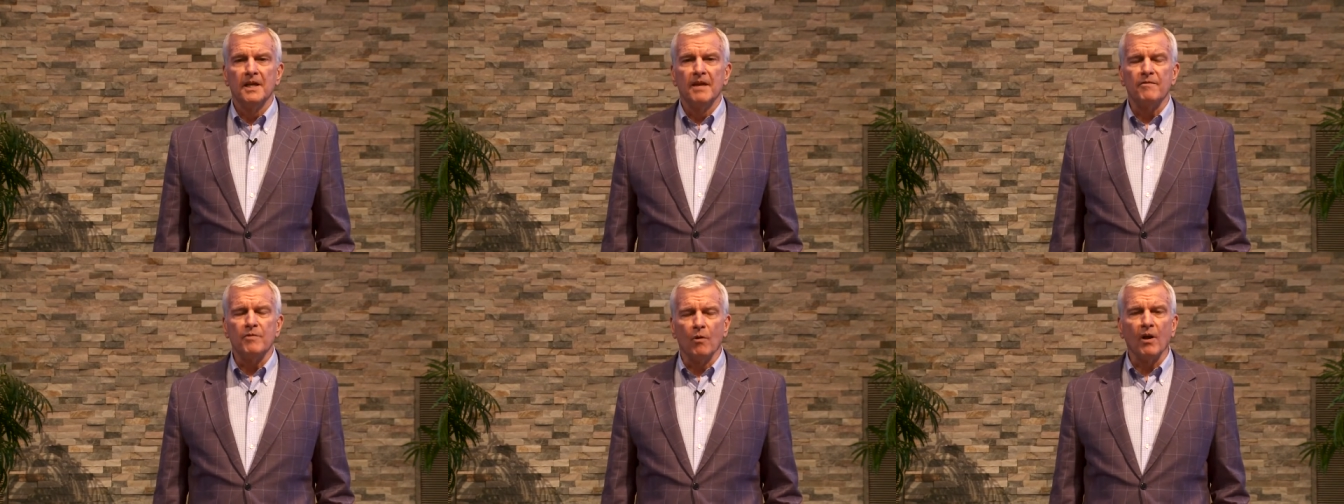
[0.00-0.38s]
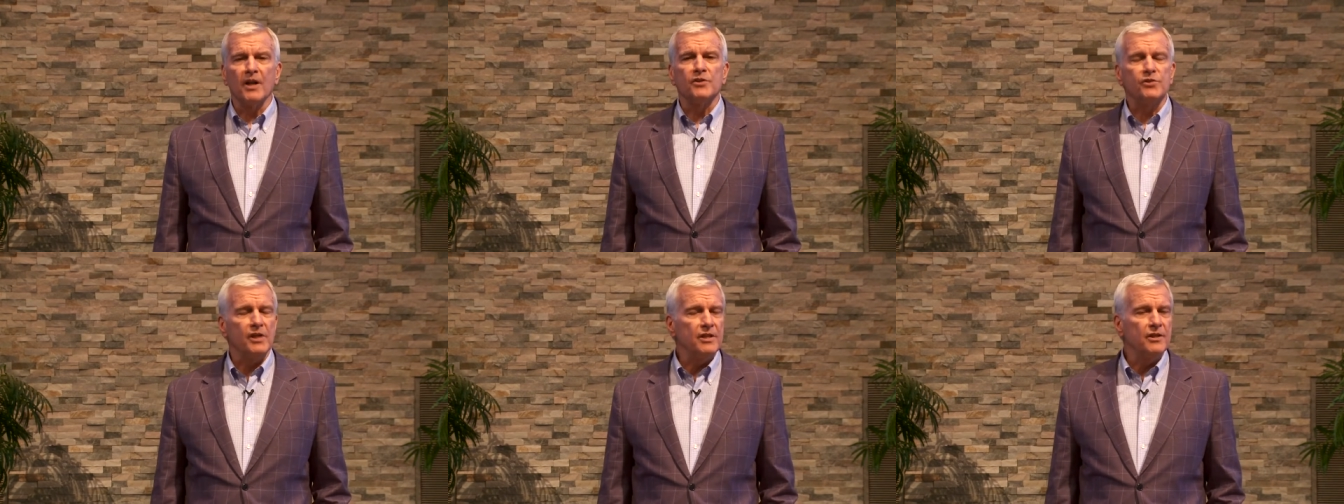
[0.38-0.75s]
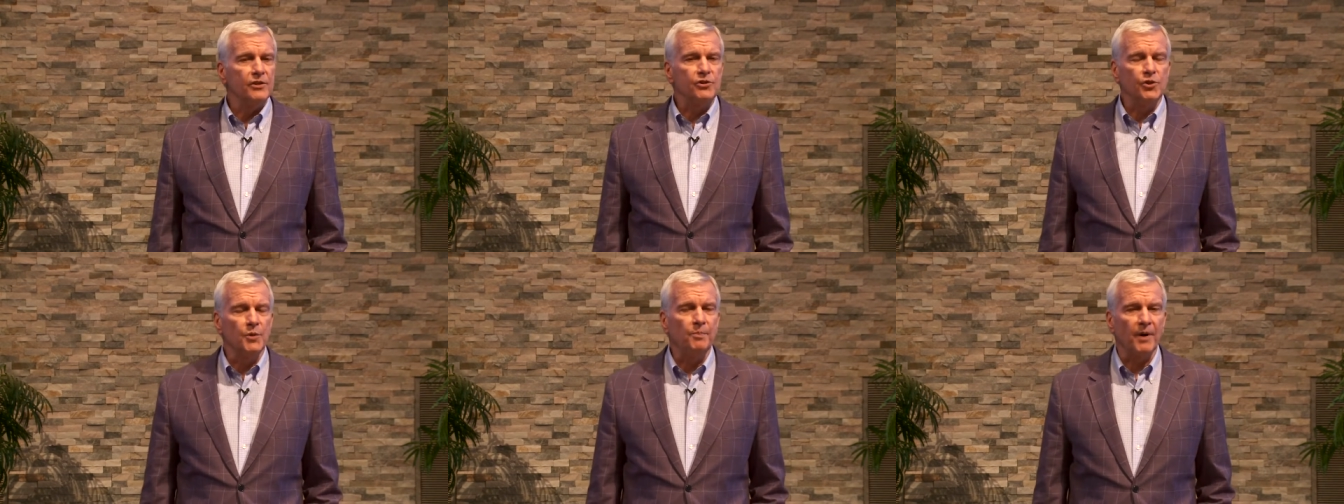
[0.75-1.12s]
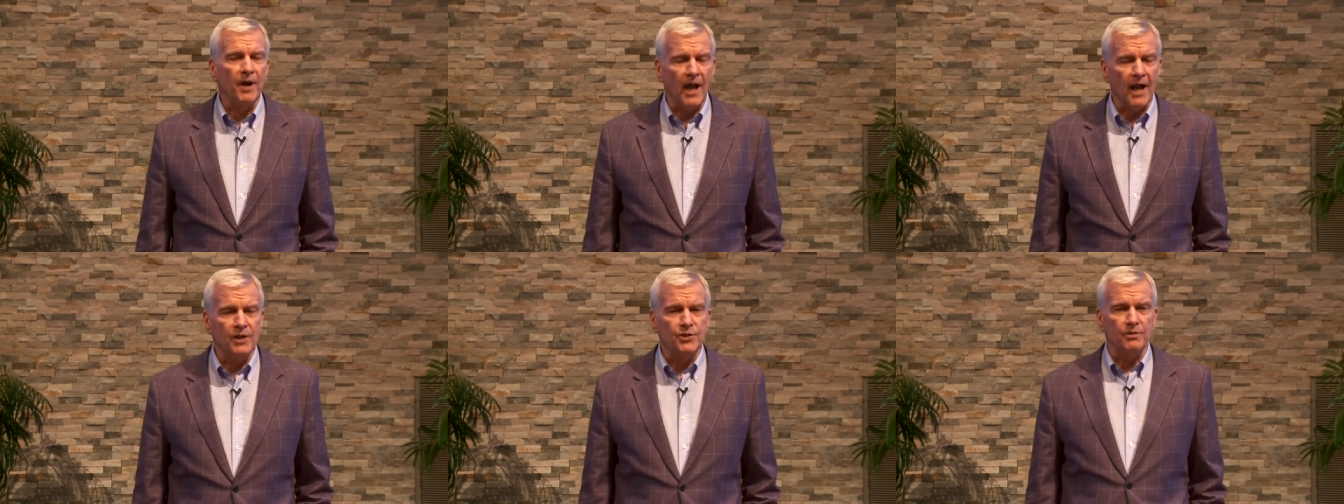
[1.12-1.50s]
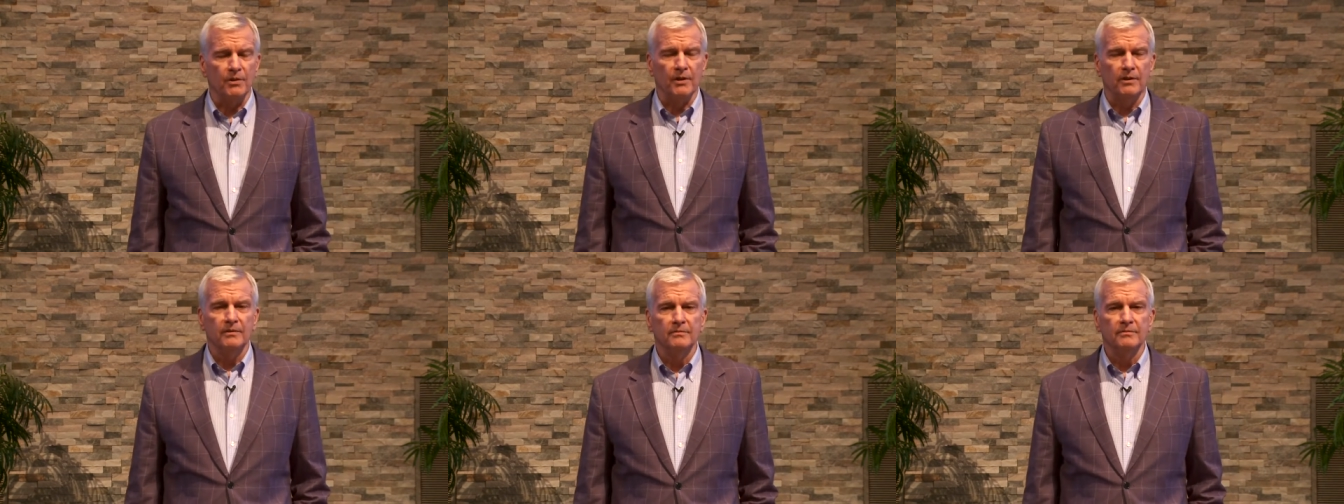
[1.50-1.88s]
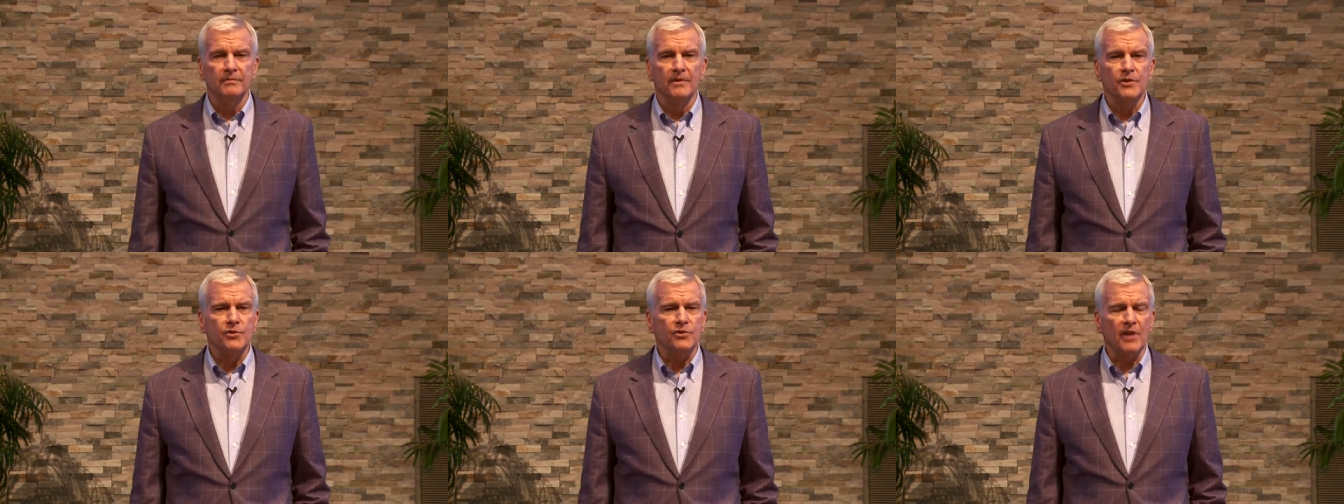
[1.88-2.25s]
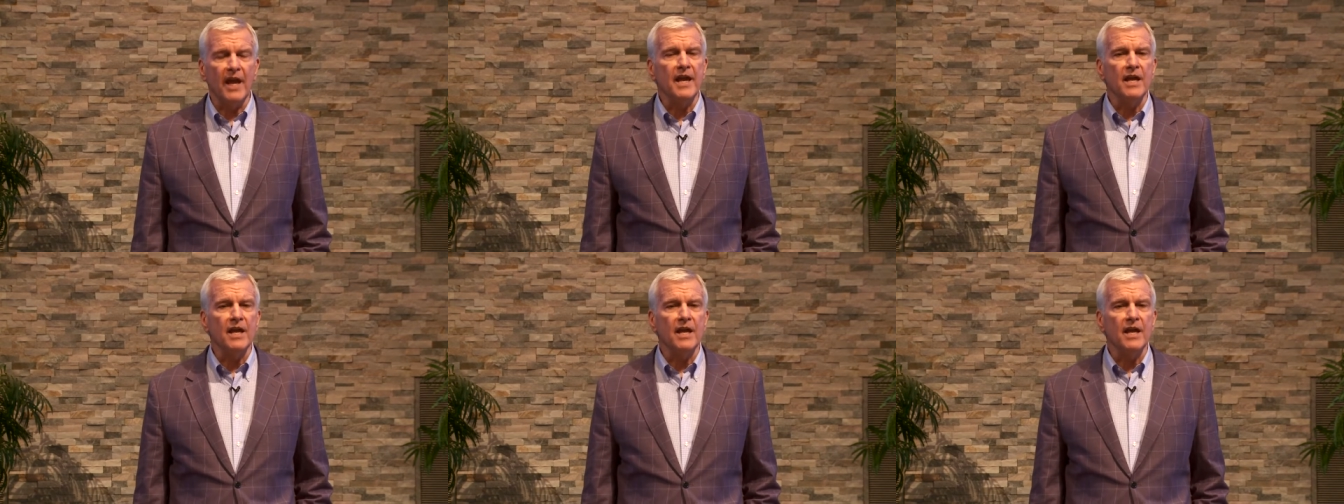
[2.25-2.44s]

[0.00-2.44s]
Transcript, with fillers: if you want to see the supernatural, stay